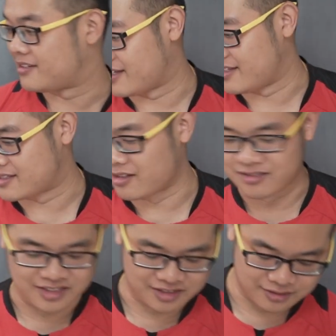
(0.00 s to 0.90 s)
And let's
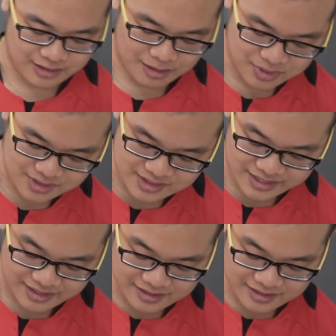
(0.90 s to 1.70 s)
continue the unboxing.